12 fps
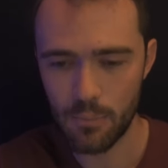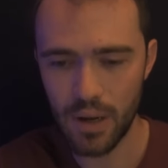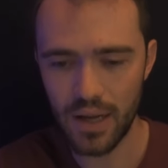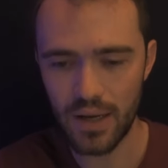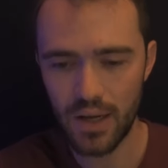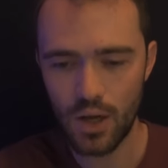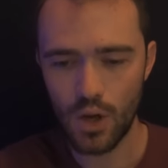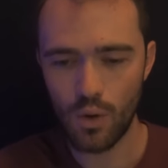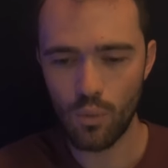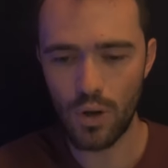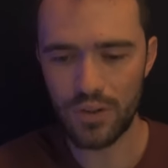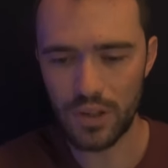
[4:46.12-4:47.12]
But
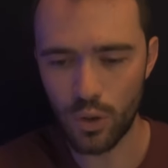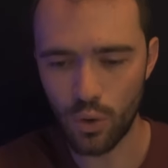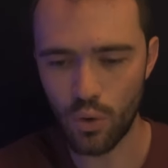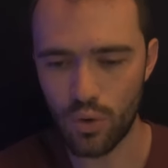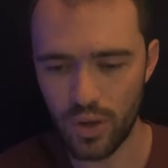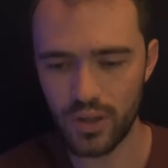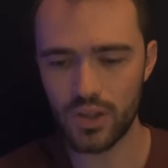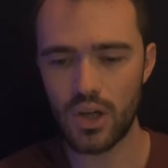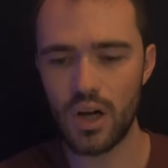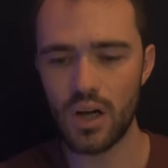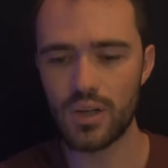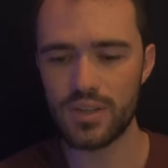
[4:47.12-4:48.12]
when the DeLorean
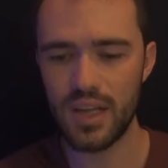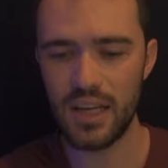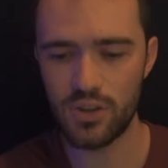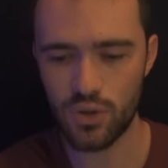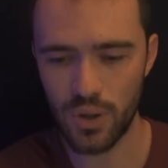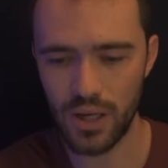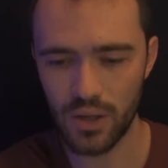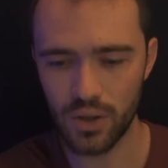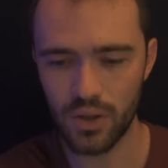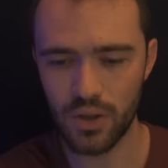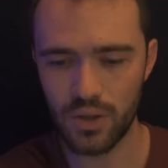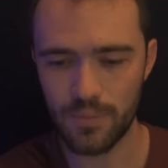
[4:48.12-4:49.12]
calls a trade
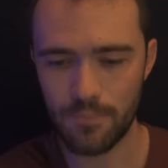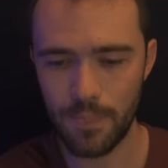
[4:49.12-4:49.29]
alert,